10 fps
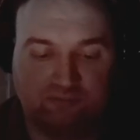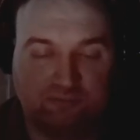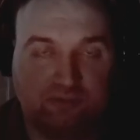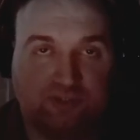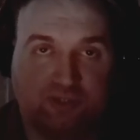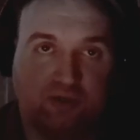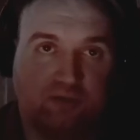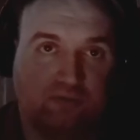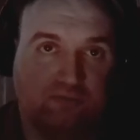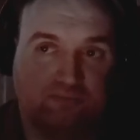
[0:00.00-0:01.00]

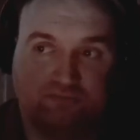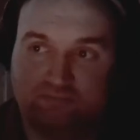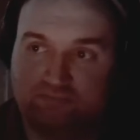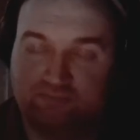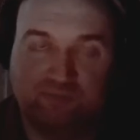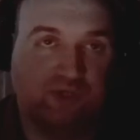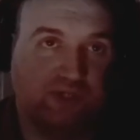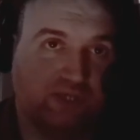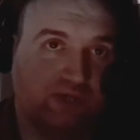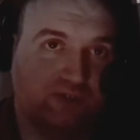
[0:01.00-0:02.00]
So, you can
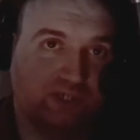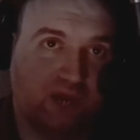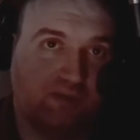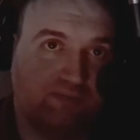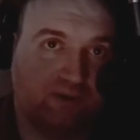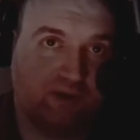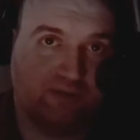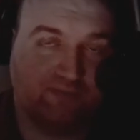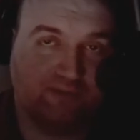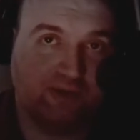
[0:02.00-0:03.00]
take your scammer buddies
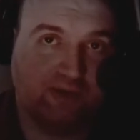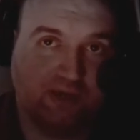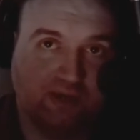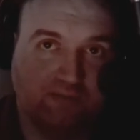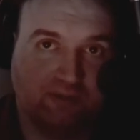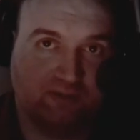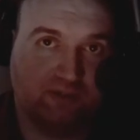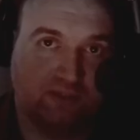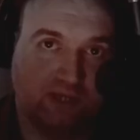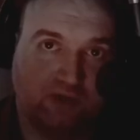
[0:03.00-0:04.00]
from India and basically
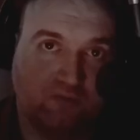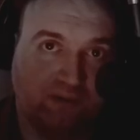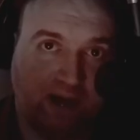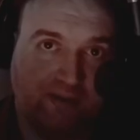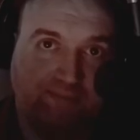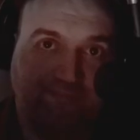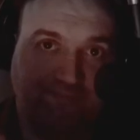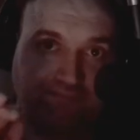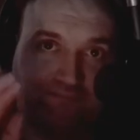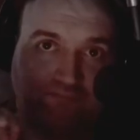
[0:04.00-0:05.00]
say goodbye.
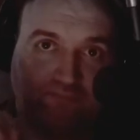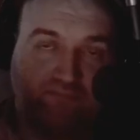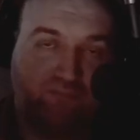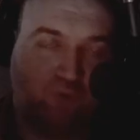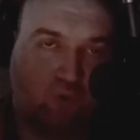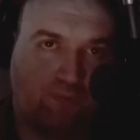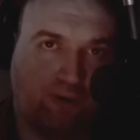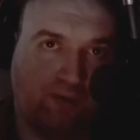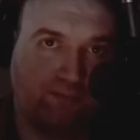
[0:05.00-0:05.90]
Goodbye.